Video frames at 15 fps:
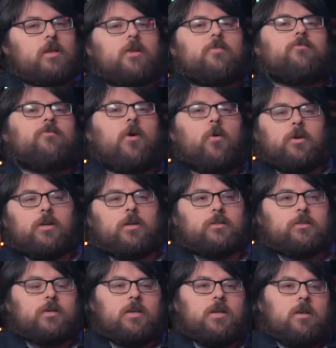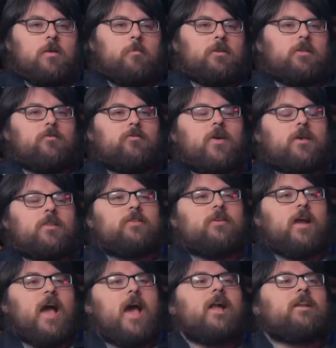and phoniness. But the fact that
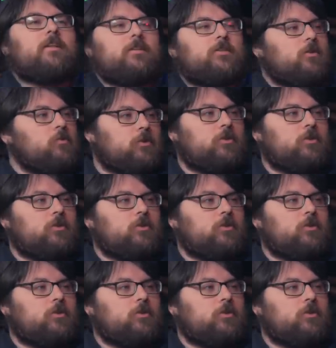they're acting so